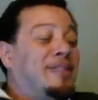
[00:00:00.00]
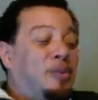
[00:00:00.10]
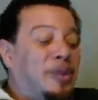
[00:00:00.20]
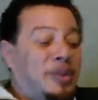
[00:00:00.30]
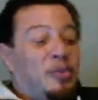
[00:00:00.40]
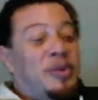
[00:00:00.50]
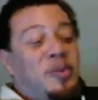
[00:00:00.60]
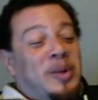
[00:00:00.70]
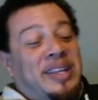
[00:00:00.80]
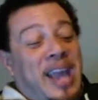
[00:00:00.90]

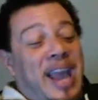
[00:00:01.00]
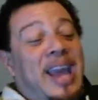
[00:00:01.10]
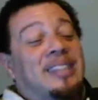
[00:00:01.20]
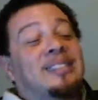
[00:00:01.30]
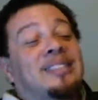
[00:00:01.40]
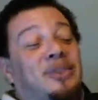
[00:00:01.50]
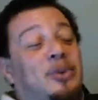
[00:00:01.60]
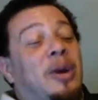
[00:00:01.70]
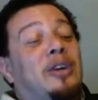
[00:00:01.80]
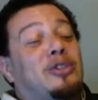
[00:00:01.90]
With gas,
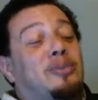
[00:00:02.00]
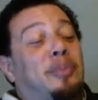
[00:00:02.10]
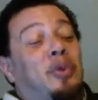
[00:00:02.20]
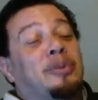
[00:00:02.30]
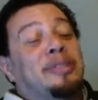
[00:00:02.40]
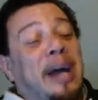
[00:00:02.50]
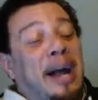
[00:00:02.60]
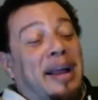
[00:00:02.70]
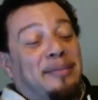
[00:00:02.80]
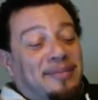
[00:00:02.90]
you got spool
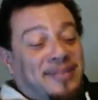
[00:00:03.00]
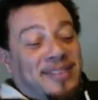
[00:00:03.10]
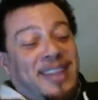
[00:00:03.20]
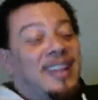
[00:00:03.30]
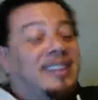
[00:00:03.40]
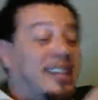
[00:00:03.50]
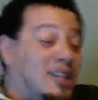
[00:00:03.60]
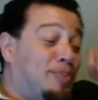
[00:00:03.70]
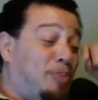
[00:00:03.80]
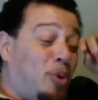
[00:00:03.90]
time. That
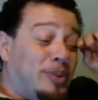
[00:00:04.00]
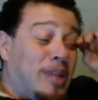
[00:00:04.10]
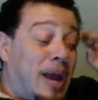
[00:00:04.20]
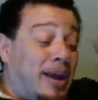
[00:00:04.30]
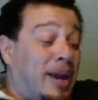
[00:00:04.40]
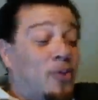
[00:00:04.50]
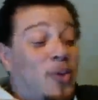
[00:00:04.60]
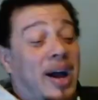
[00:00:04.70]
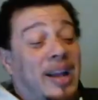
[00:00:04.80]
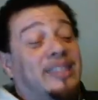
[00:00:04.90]
spool time got to
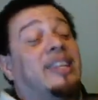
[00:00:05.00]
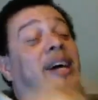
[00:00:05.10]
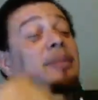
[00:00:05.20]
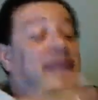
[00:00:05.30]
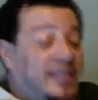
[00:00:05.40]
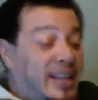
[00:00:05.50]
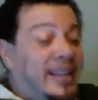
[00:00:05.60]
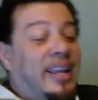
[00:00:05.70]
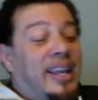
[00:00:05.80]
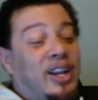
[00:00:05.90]
wind up and then
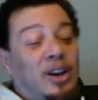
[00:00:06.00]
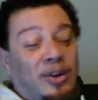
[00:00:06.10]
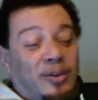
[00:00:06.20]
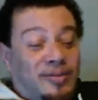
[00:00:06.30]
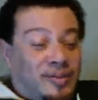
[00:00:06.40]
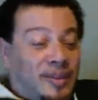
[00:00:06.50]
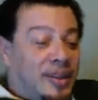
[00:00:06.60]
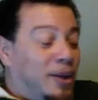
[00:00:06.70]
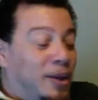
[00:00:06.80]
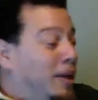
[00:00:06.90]
it go.
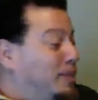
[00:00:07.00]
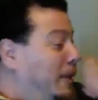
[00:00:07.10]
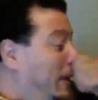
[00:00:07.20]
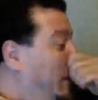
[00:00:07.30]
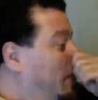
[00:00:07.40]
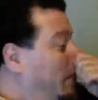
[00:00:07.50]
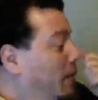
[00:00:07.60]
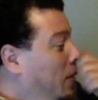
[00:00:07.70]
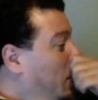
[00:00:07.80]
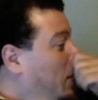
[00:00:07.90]
You know what I'm saying?
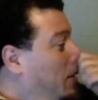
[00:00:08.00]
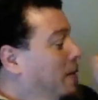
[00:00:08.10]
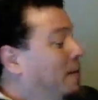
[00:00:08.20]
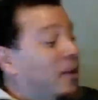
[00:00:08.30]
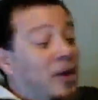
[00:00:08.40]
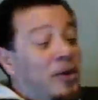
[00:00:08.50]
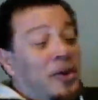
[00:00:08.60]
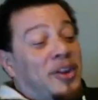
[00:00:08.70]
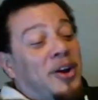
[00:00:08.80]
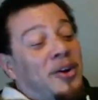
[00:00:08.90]
But
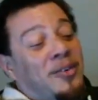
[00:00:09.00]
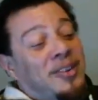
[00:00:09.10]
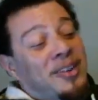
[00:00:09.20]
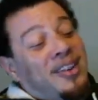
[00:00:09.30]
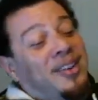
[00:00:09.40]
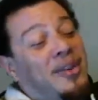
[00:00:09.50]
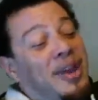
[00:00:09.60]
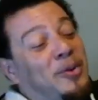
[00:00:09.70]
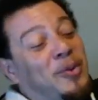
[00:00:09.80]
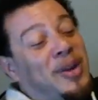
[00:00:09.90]
on you
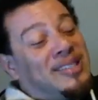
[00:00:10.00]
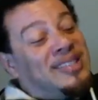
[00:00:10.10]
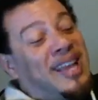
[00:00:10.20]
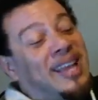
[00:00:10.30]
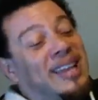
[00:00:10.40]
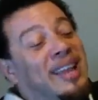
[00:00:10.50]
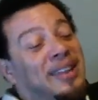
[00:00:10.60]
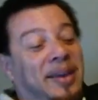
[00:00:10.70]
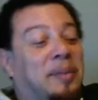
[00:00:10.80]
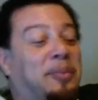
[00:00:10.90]
got to raise that lane.
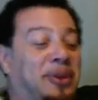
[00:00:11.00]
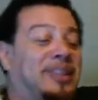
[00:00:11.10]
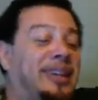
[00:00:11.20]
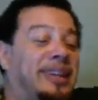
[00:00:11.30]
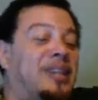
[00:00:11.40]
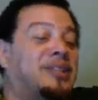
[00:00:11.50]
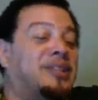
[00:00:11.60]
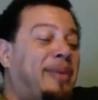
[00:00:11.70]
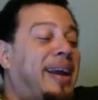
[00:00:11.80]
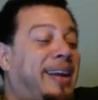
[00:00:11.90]
You got to put the
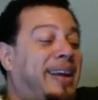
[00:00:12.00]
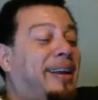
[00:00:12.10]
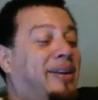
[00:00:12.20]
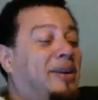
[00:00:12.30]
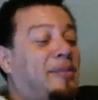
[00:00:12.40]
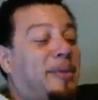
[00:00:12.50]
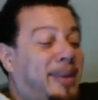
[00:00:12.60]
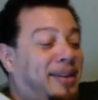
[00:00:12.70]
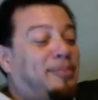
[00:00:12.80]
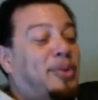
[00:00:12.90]
electric back here a little
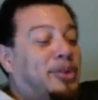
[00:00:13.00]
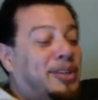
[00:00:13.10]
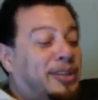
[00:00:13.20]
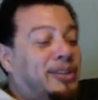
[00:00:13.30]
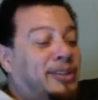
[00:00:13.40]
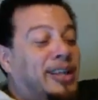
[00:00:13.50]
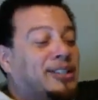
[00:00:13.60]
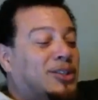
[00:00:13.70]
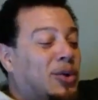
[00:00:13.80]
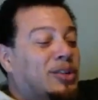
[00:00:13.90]
bit and put the thing
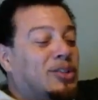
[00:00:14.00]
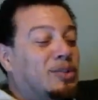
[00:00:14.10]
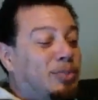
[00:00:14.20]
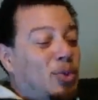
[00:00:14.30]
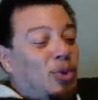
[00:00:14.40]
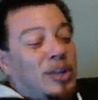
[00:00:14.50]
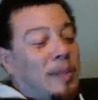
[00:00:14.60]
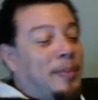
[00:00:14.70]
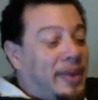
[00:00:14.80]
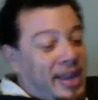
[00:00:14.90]
so it can spool
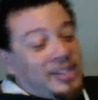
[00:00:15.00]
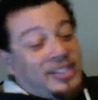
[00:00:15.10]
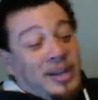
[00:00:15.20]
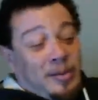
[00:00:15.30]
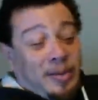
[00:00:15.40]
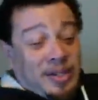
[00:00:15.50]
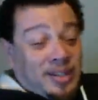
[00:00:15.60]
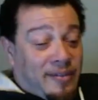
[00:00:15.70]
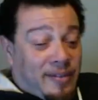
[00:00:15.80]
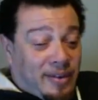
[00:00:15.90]
up and catch up with
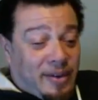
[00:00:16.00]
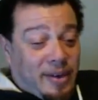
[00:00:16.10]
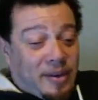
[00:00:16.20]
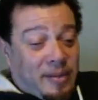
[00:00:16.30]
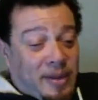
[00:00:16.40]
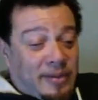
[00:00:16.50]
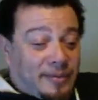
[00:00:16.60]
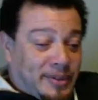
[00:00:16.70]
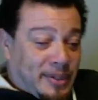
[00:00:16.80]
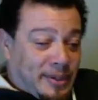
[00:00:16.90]
each other. You know what I mean?
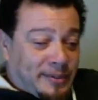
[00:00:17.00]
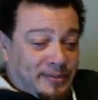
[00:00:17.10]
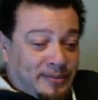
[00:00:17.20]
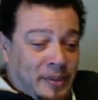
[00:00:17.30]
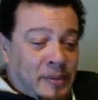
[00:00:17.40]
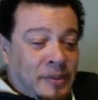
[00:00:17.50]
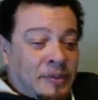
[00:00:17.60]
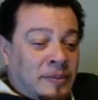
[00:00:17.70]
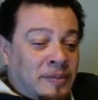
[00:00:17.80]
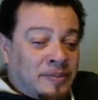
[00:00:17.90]
So
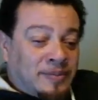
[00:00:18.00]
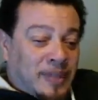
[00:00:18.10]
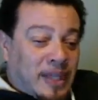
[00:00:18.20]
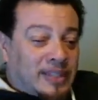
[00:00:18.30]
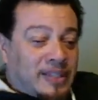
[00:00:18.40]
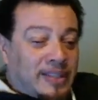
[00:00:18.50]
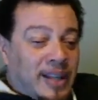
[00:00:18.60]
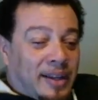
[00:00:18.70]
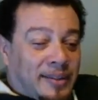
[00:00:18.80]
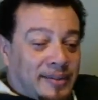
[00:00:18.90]
that's the
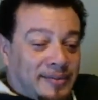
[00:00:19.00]
thing.